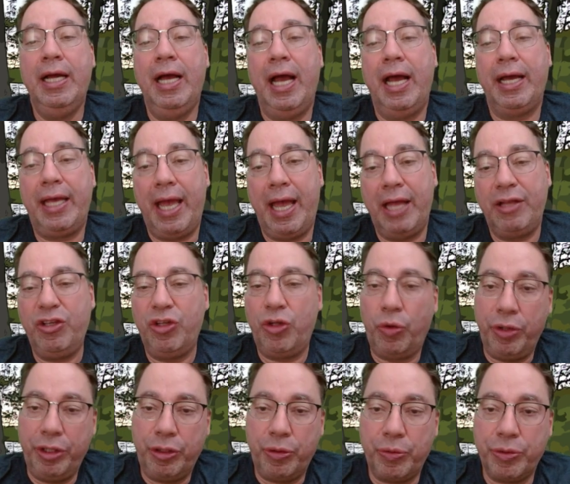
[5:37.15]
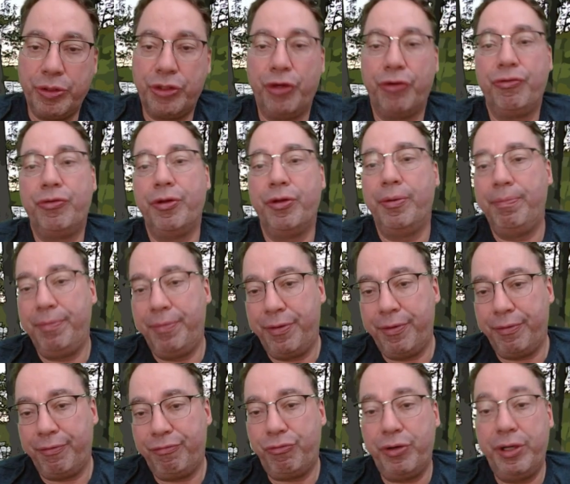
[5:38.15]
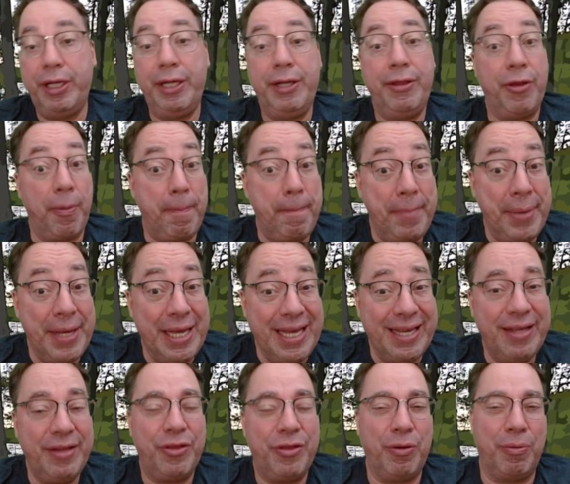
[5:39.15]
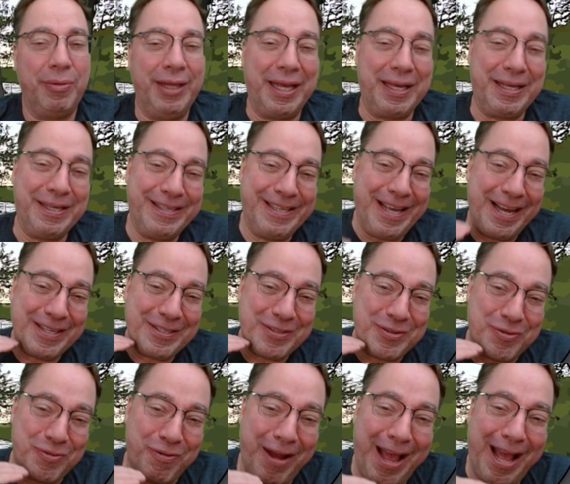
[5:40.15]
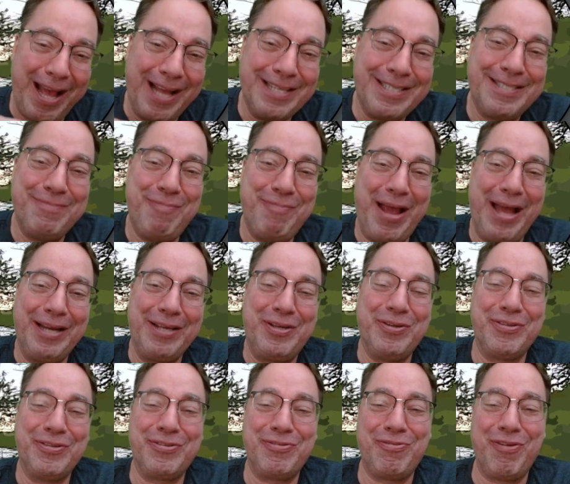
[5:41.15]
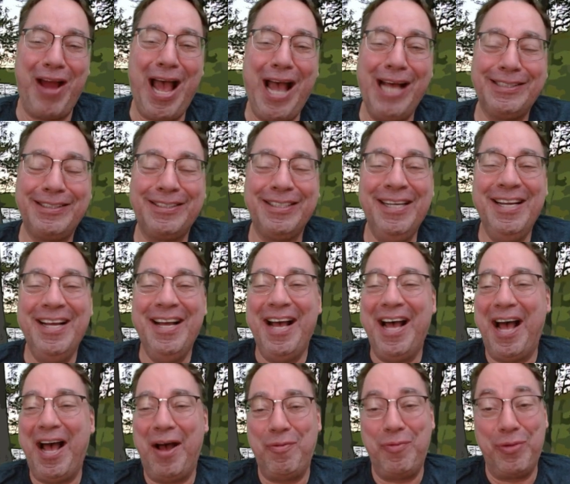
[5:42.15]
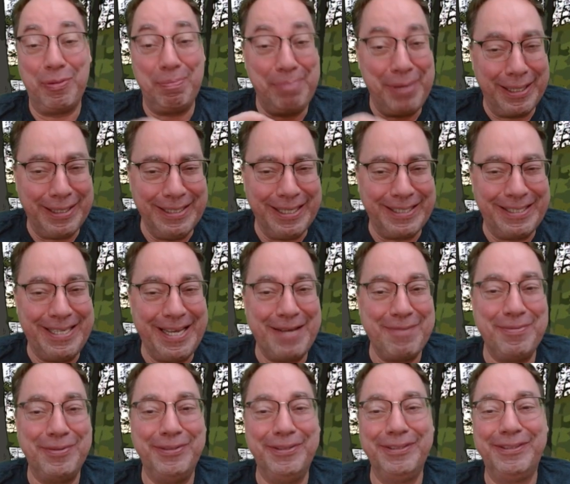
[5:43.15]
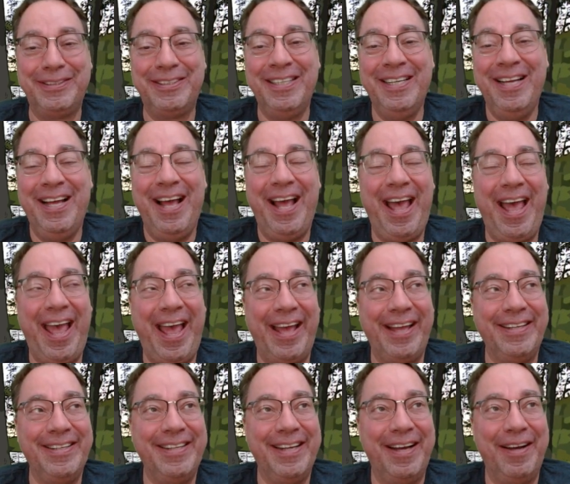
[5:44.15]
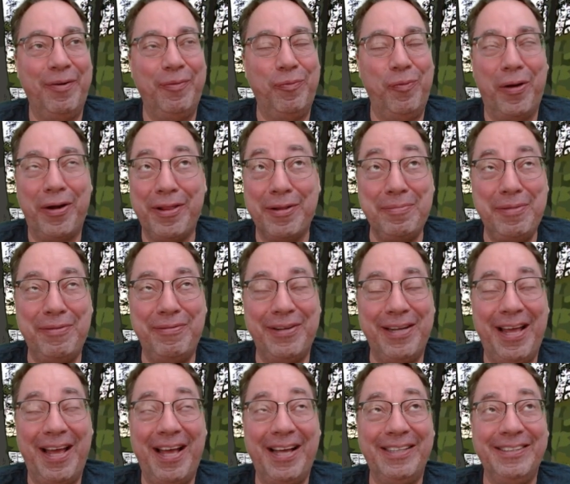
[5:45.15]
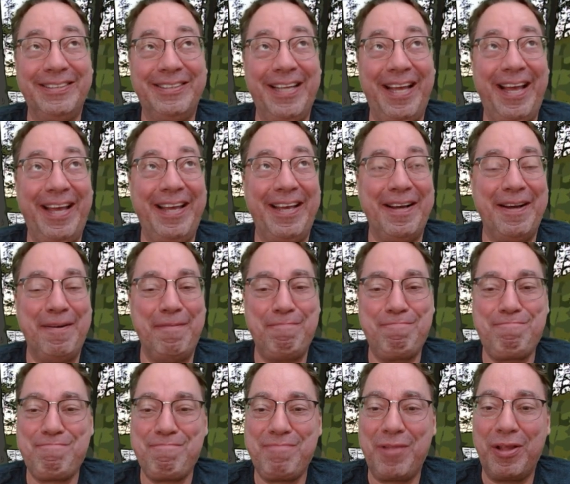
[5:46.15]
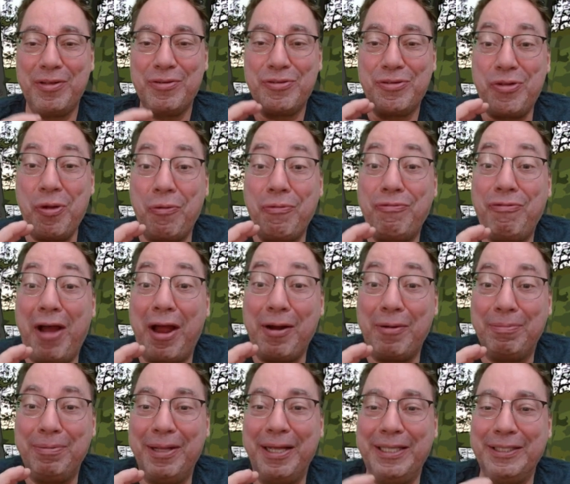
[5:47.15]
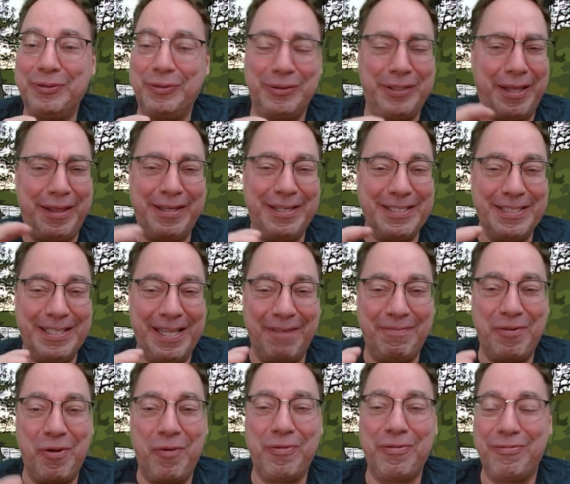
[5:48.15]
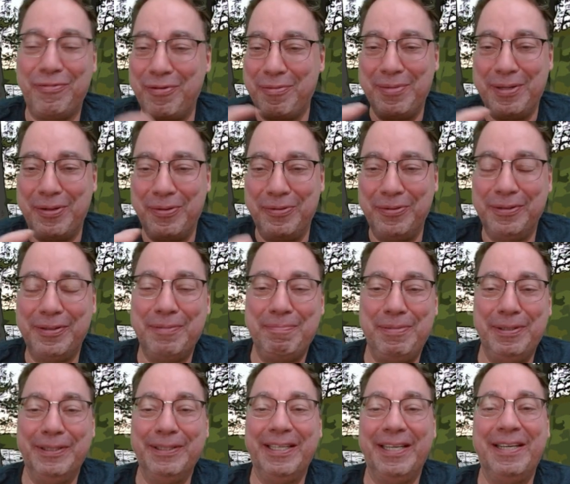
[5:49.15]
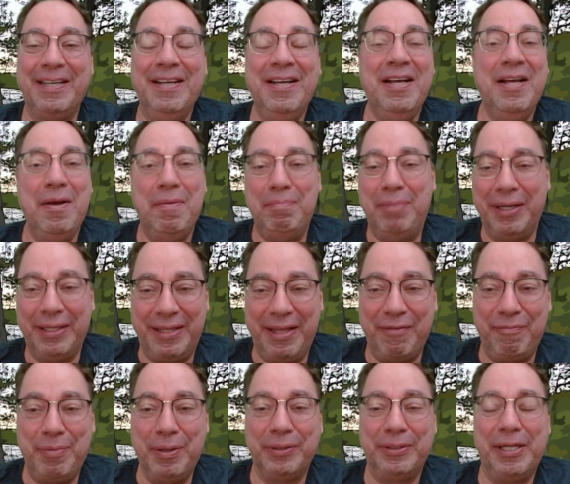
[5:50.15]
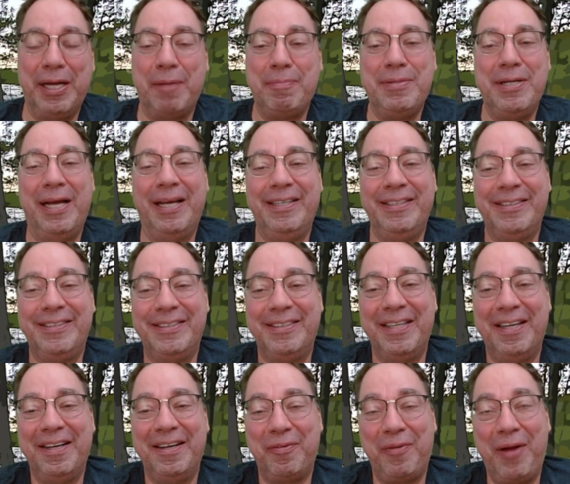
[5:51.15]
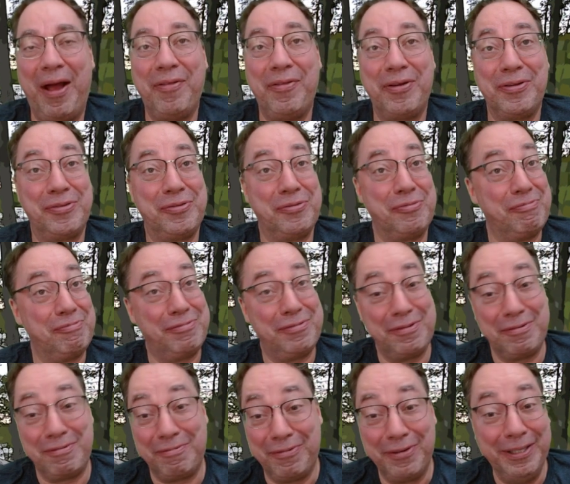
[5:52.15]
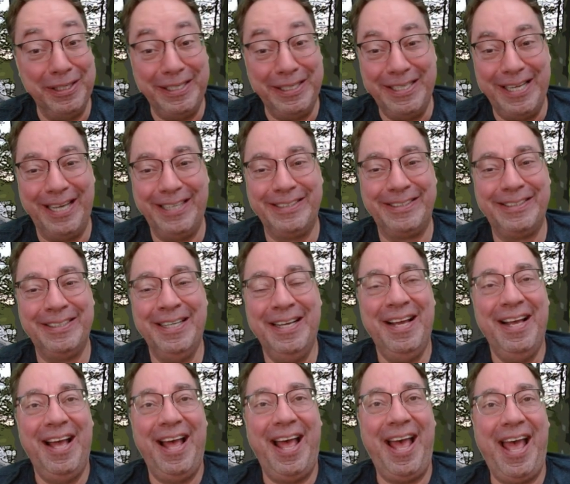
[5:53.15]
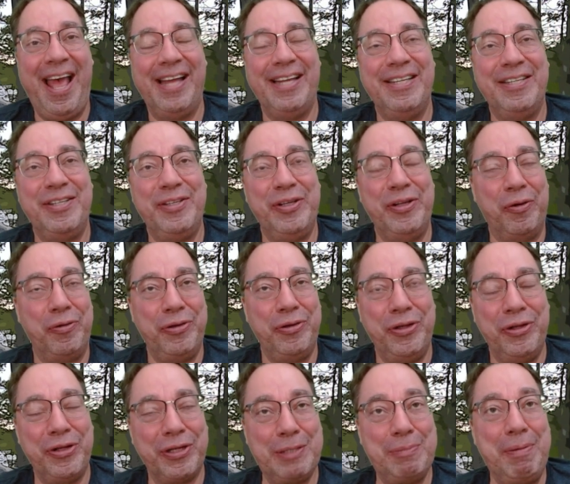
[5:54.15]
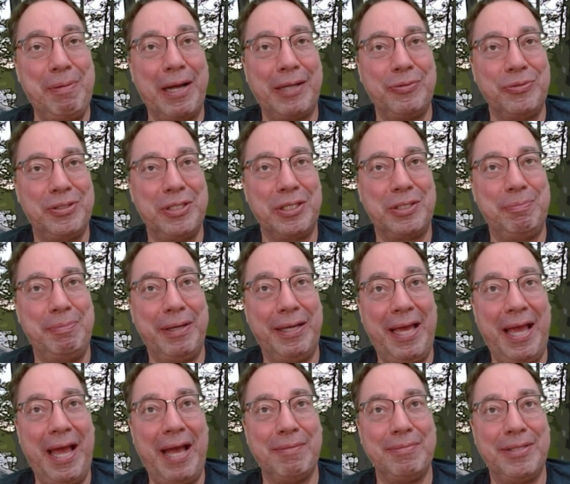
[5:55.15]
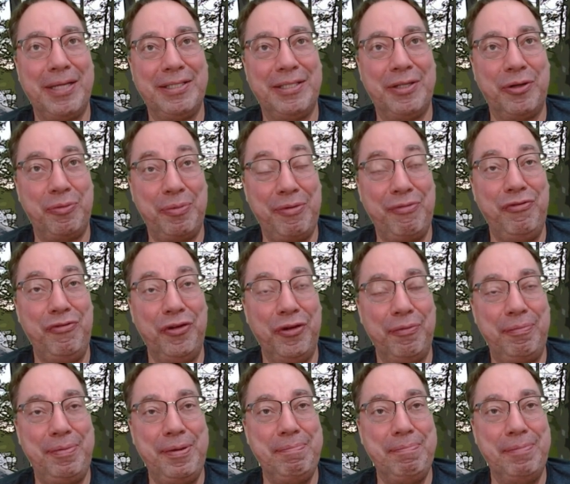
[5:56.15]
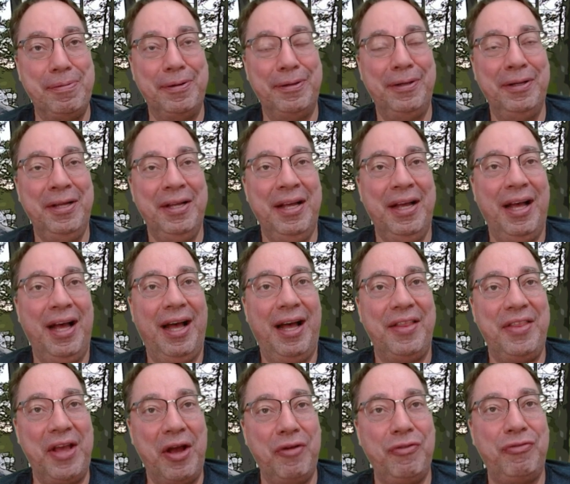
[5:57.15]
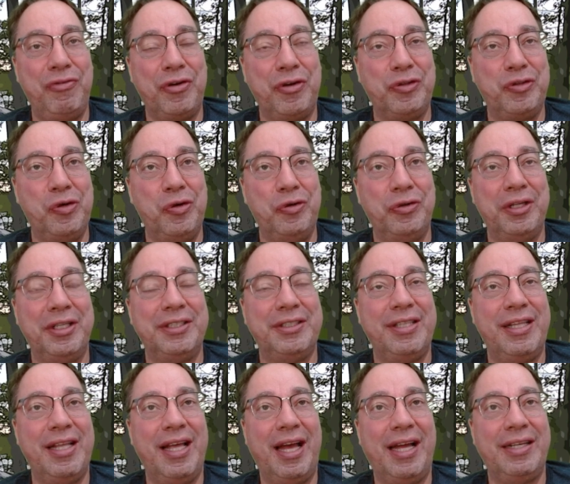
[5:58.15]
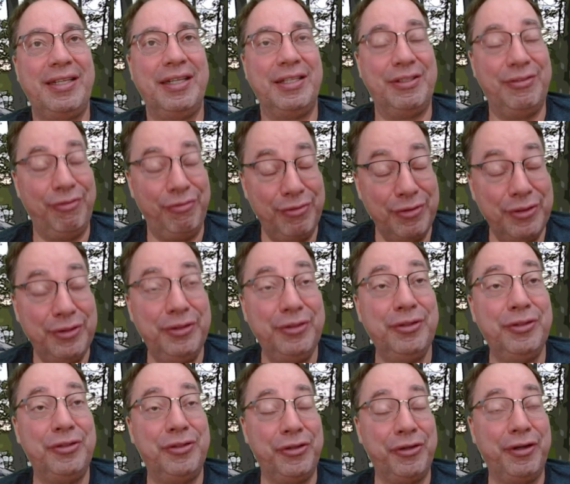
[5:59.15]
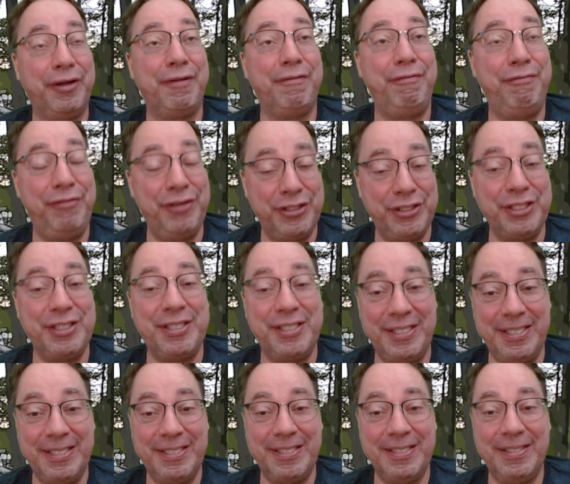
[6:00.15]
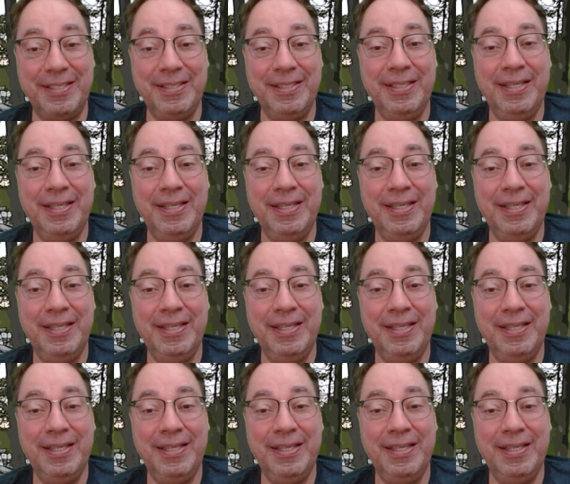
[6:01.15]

Again, you don't need to reserve them. They're free. They're big. They're like cut grass, manicured grass with picnic tables. And one of them even has a stone fireplace, which I think is left over from an old building, but they built it up nice around there. So really nice. And, you know, you'd expect with such big campsites that it'll be full of people. The outfitter told us that it's full during fishing season.